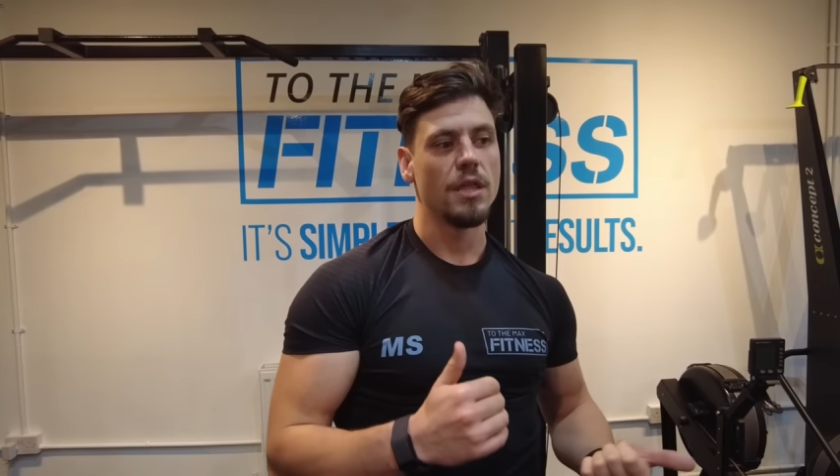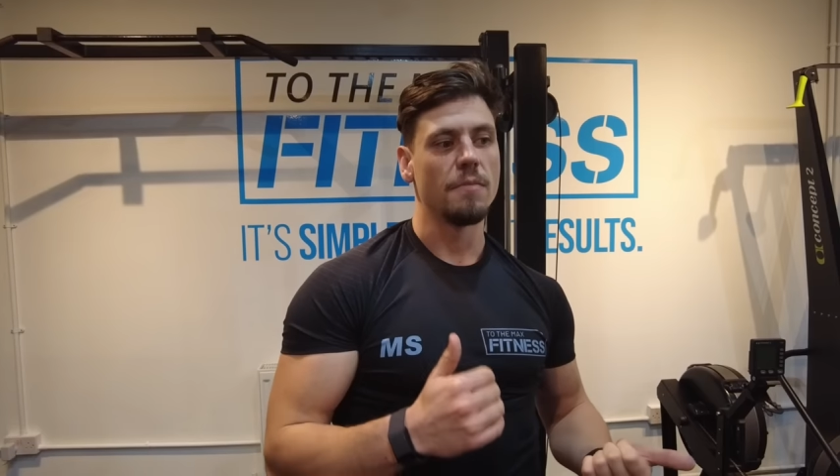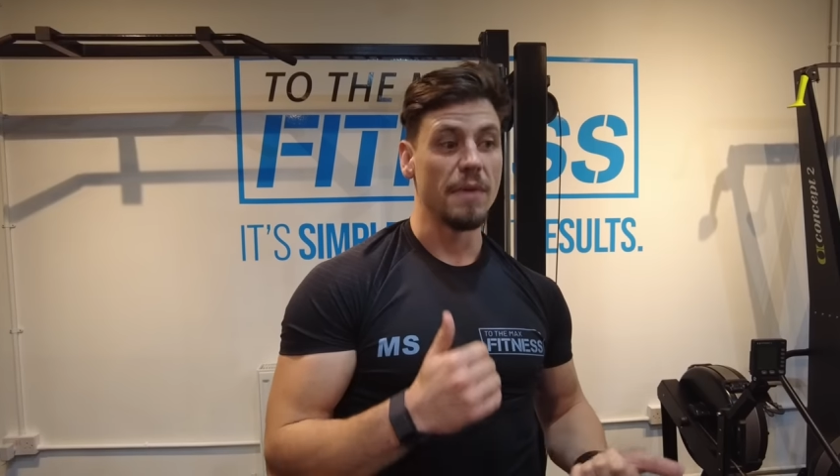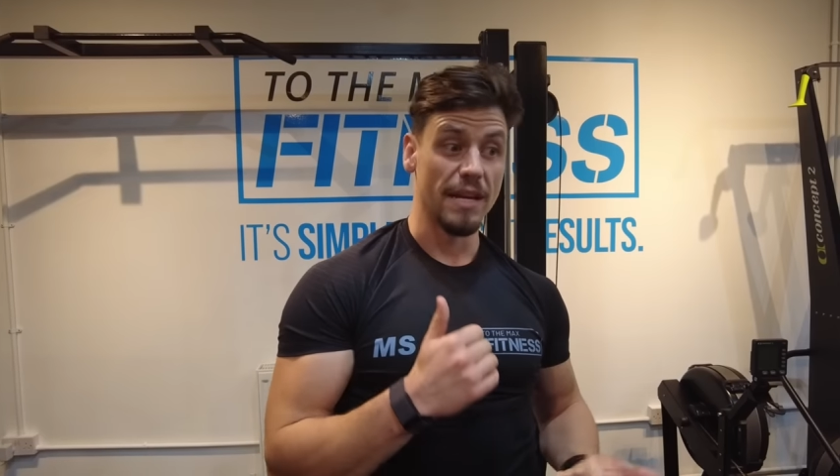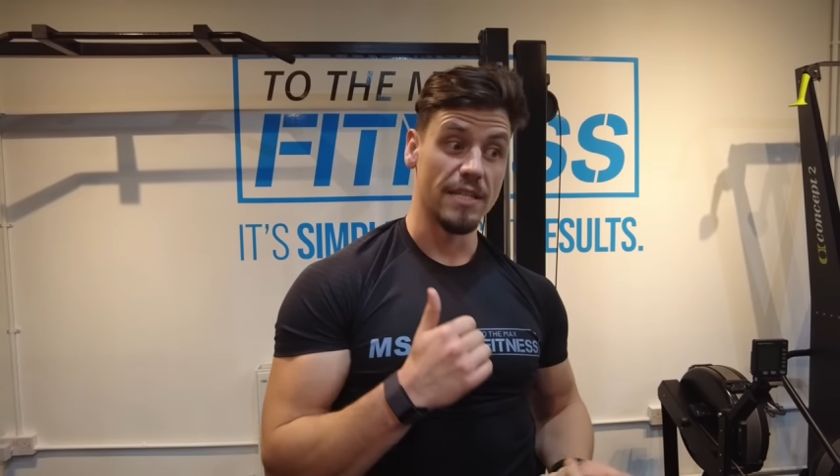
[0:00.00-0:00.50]
The
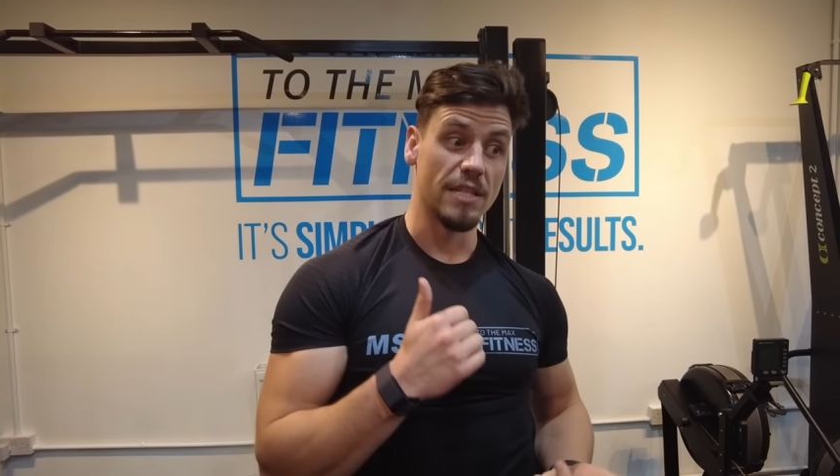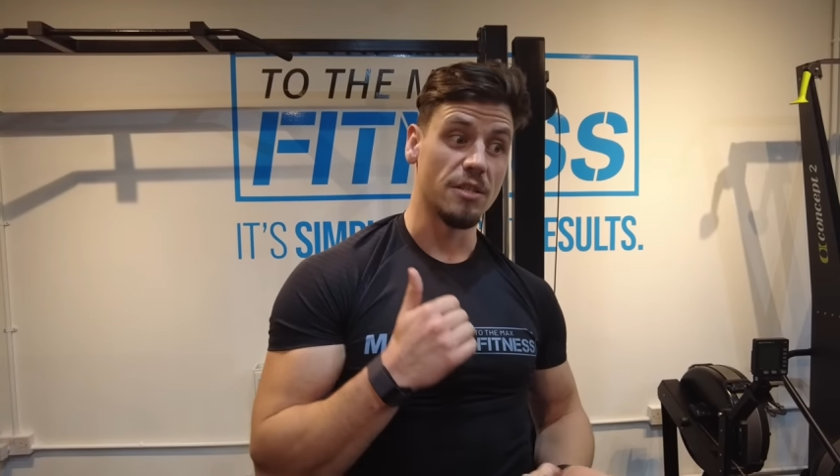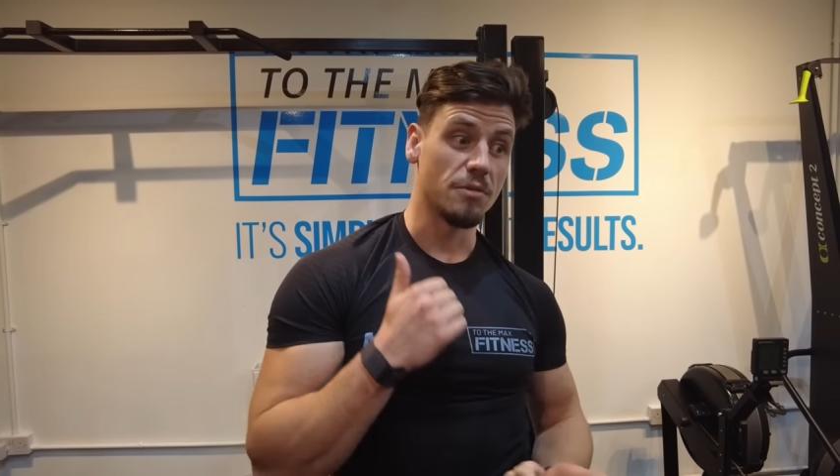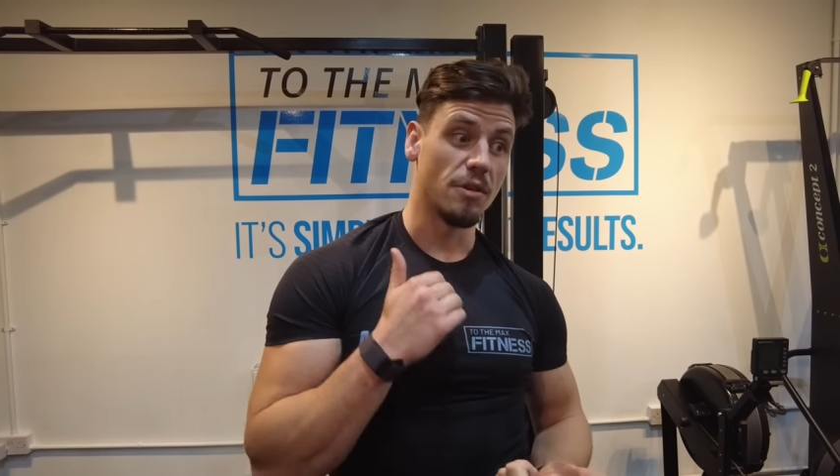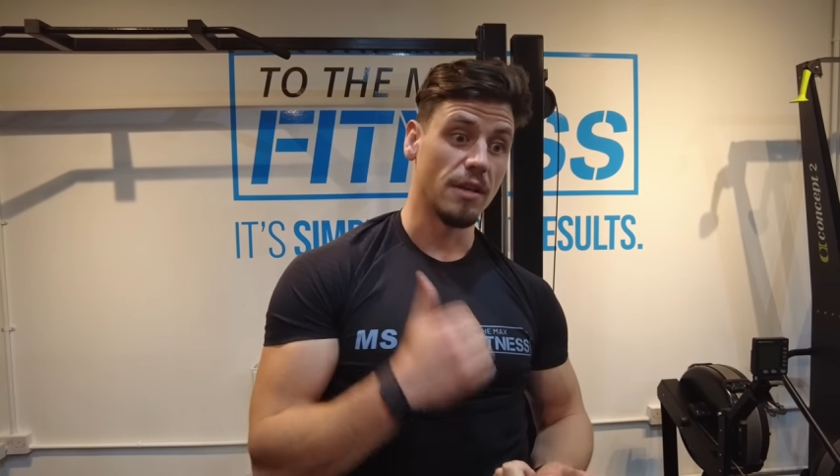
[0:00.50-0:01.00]
biggest
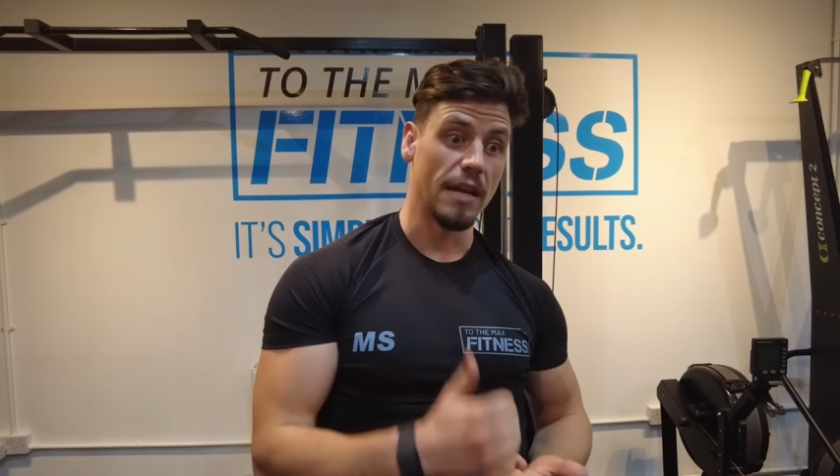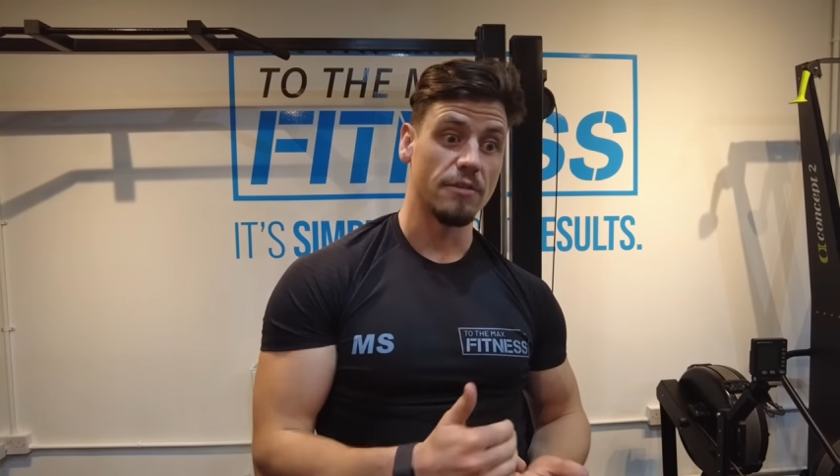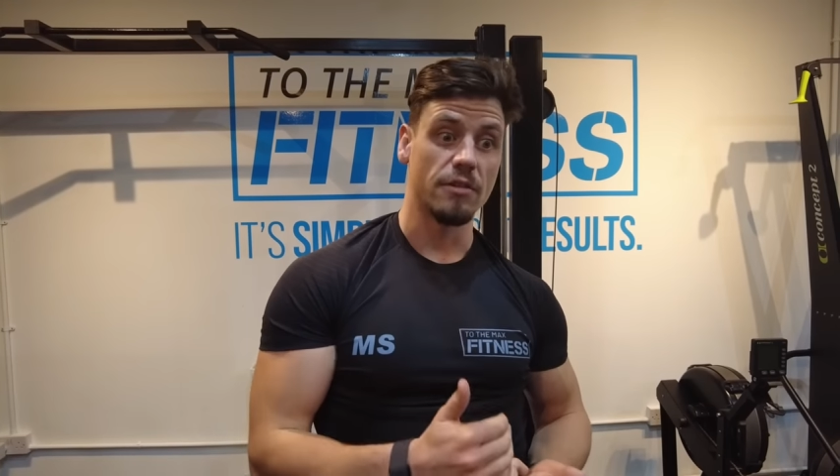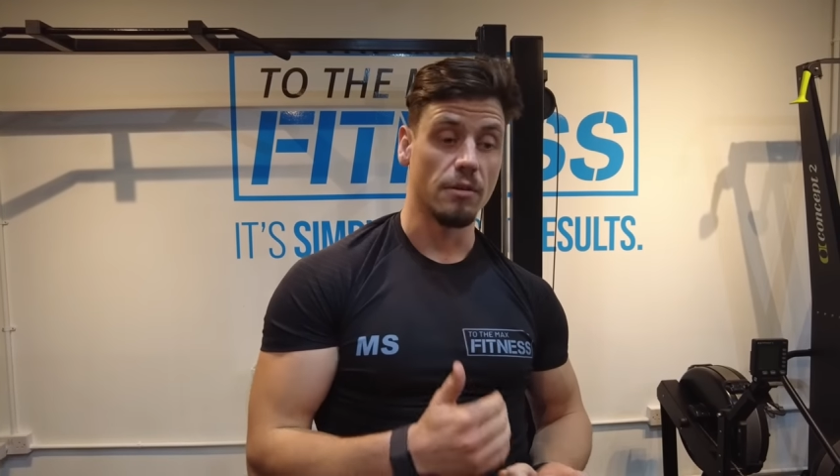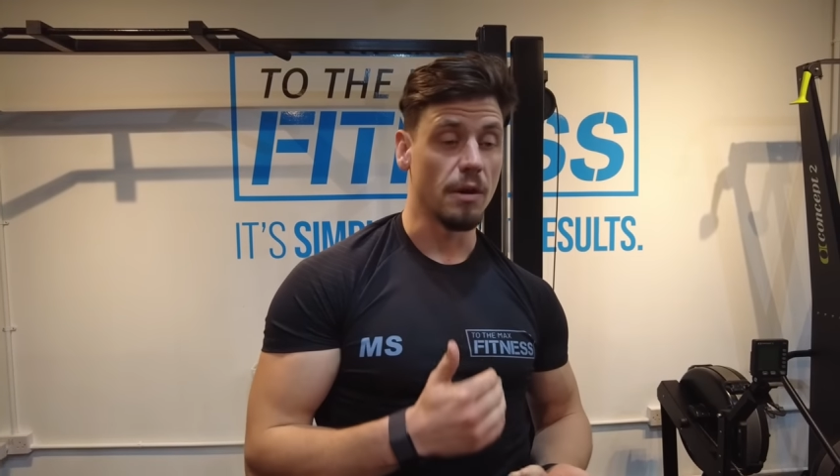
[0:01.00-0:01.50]
issue is all the
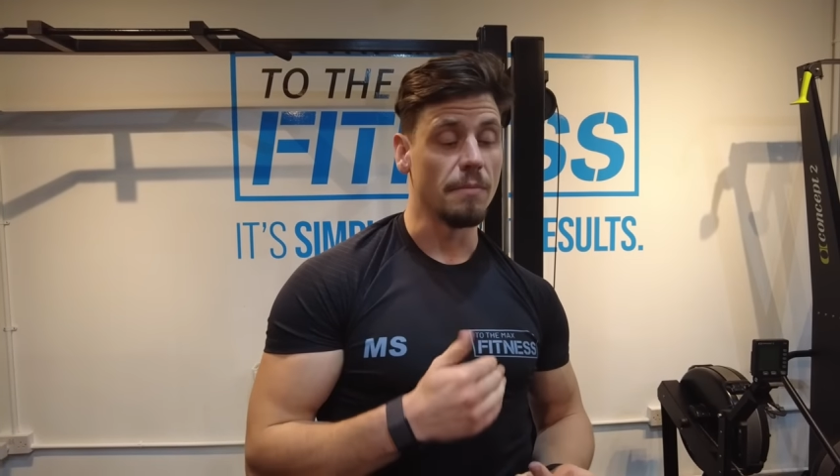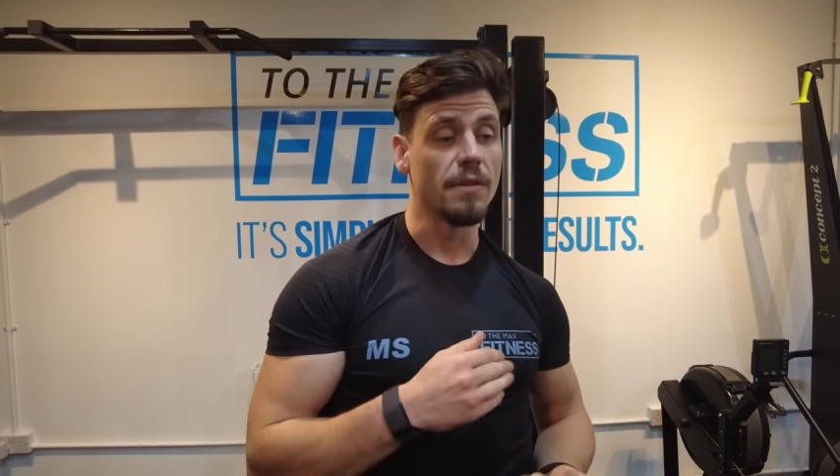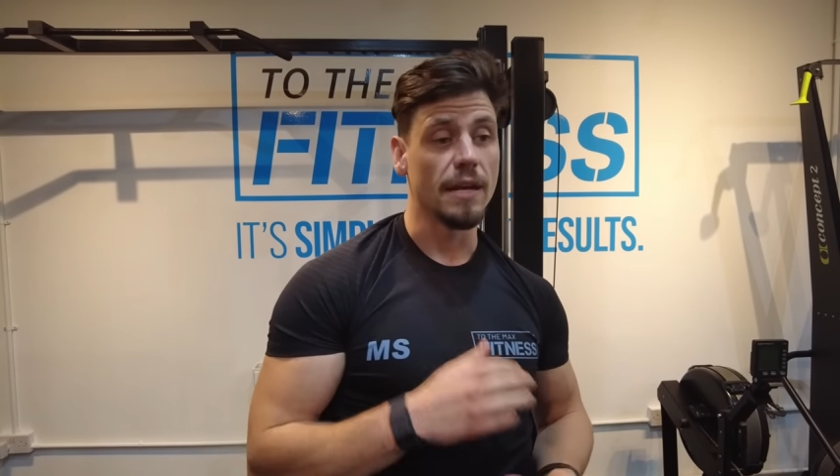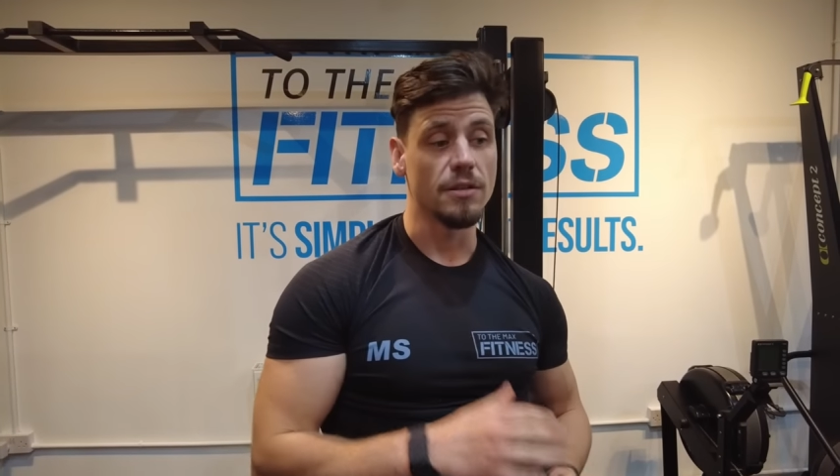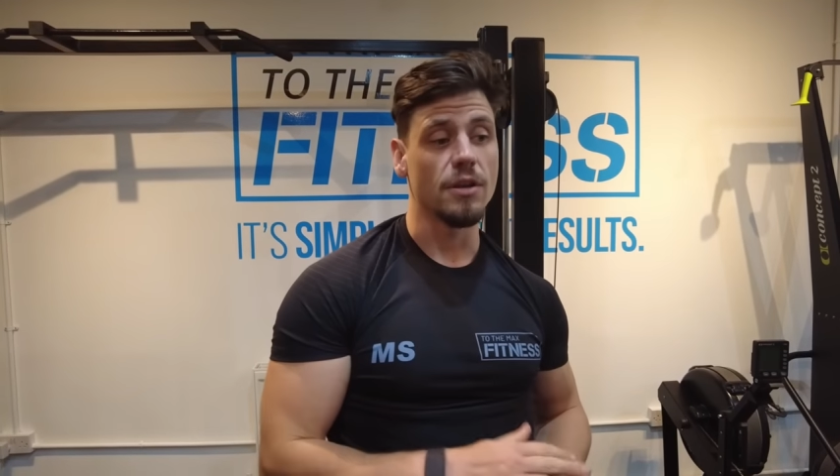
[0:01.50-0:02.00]
electrical
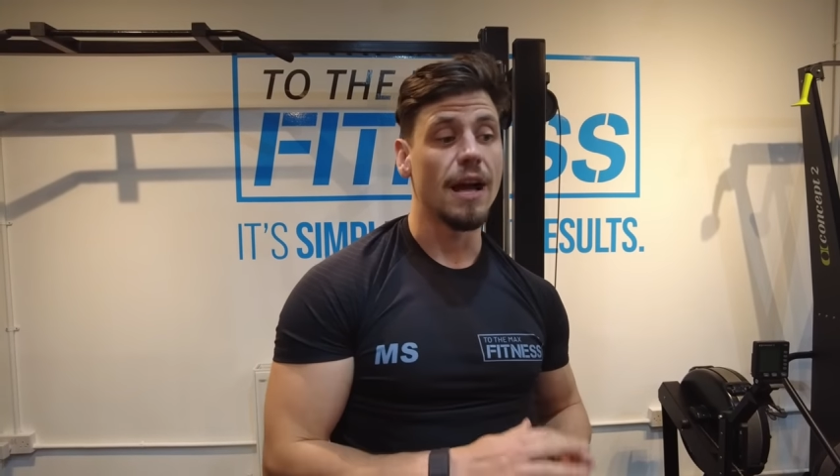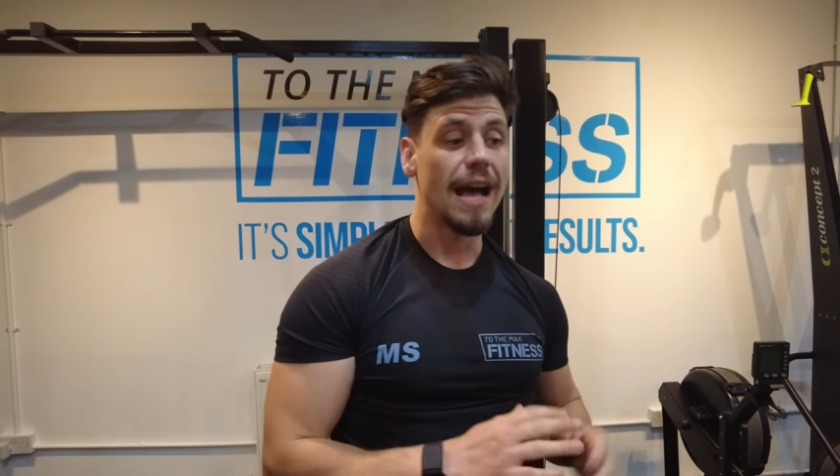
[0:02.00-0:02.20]
equipment that just got